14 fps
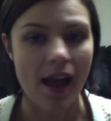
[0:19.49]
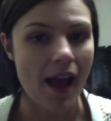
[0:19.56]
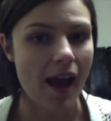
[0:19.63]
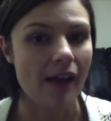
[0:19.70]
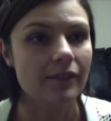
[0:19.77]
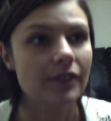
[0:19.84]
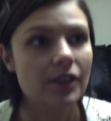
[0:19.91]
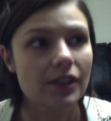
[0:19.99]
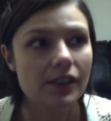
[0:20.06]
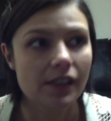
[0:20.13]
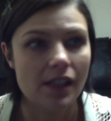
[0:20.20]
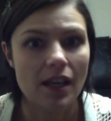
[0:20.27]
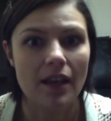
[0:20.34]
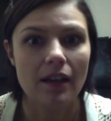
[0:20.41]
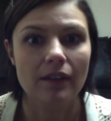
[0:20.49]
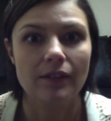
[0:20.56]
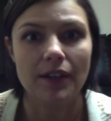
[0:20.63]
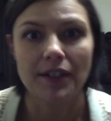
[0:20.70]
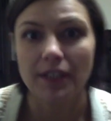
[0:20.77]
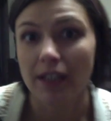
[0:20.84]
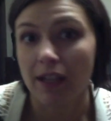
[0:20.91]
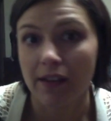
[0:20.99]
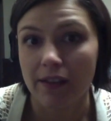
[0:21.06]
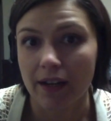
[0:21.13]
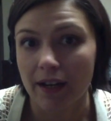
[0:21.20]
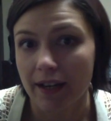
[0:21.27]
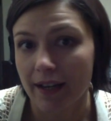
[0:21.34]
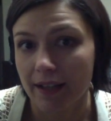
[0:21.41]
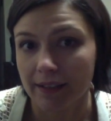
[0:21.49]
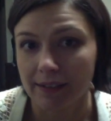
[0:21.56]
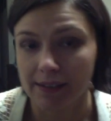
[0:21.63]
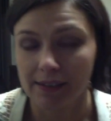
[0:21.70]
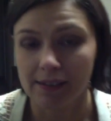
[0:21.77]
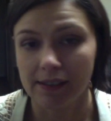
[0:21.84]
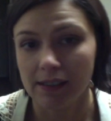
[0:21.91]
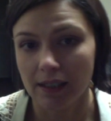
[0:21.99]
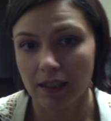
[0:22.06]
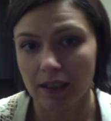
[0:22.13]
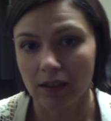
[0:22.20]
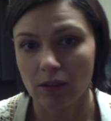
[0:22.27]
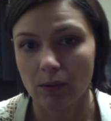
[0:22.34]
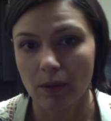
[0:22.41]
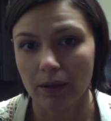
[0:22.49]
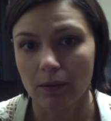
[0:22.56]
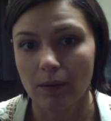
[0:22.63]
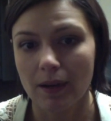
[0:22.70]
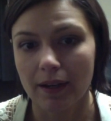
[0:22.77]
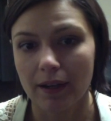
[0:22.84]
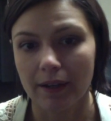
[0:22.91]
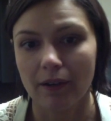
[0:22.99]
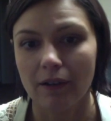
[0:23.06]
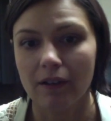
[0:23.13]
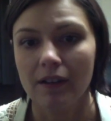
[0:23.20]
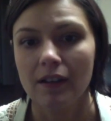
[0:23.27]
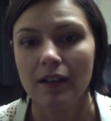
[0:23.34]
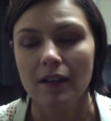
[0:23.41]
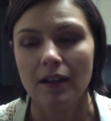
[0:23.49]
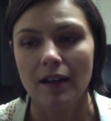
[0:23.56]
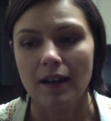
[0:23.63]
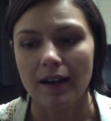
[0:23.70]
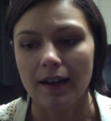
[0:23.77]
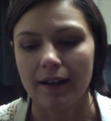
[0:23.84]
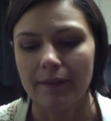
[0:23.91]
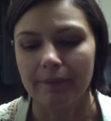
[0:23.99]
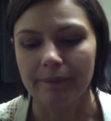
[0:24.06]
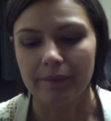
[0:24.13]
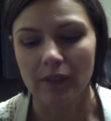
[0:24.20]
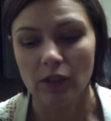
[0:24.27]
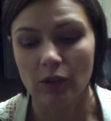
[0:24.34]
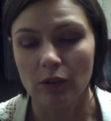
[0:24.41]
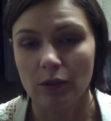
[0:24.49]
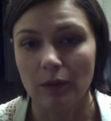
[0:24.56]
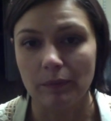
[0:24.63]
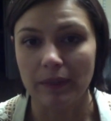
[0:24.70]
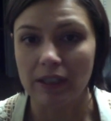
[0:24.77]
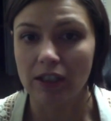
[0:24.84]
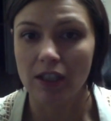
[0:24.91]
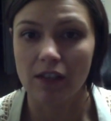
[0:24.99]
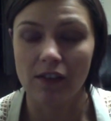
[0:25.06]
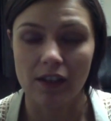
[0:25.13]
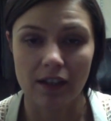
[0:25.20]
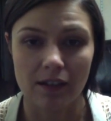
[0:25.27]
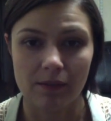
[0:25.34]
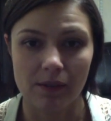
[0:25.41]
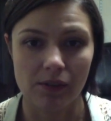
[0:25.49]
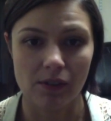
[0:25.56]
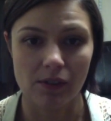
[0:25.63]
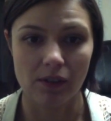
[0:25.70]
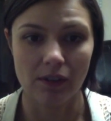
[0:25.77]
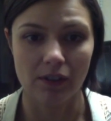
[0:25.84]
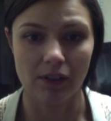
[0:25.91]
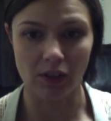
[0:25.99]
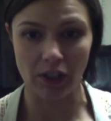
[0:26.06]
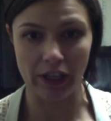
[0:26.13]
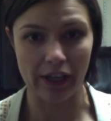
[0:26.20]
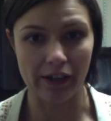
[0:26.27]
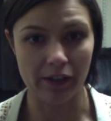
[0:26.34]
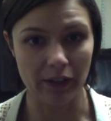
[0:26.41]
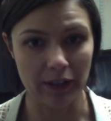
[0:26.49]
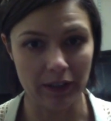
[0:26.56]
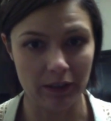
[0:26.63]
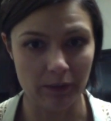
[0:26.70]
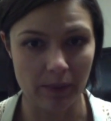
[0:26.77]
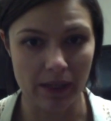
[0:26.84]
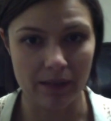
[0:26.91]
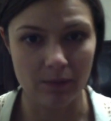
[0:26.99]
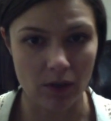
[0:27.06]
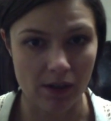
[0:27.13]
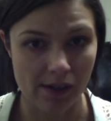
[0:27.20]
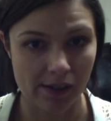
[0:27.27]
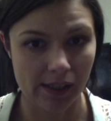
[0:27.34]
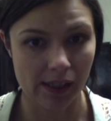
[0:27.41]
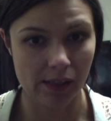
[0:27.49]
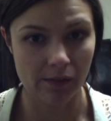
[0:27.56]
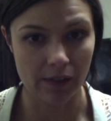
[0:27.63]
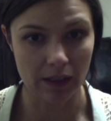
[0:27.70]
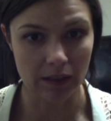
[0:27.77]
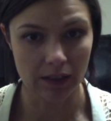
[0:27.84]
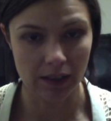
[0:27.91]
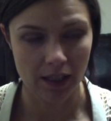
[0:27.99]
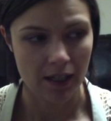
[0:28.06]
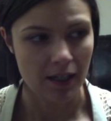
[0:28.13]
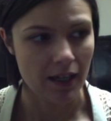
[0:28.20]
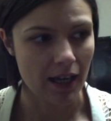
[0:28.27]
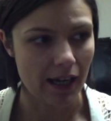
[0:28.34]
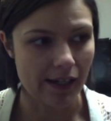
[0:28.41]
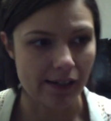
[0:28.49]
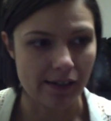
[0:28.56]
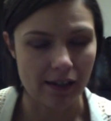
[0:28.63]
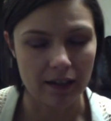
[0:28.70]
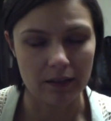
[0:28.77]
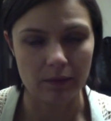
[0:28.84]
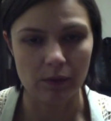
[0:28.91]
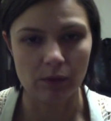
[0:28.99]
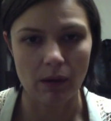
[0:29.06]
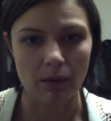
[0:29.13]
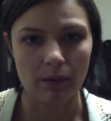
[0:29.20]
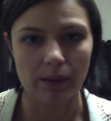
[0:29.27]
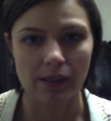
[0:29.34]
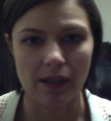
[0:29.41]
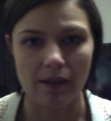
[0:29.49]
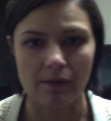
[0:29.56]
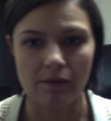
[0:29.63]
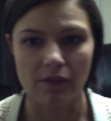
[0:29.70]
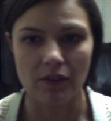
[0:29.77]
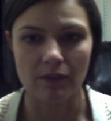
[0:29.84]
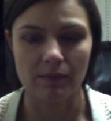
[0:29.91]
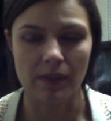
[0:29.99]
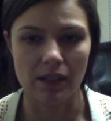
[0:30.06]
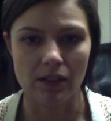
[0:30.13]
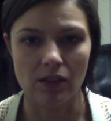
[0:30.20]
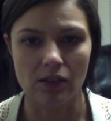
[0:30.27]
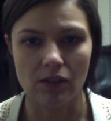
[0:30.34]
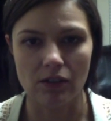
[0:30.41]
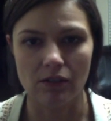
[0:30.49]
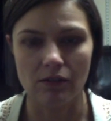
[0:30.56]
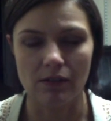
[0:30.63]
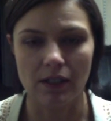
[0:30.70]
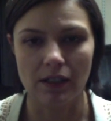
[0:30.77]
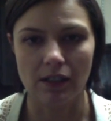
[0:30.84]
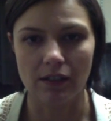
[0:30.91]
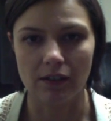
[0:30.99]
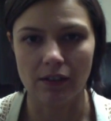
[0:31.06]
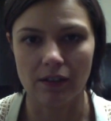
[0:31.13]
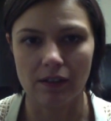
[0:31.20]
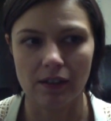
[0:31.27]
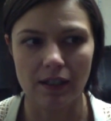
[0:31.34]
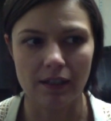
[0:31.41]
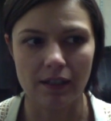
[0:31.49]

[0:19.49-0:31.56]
After seeing a friend today that I hadn't seen in quite a while, who mentioned that I was looking a little bit more svelte, I decided it was probably time for me to do another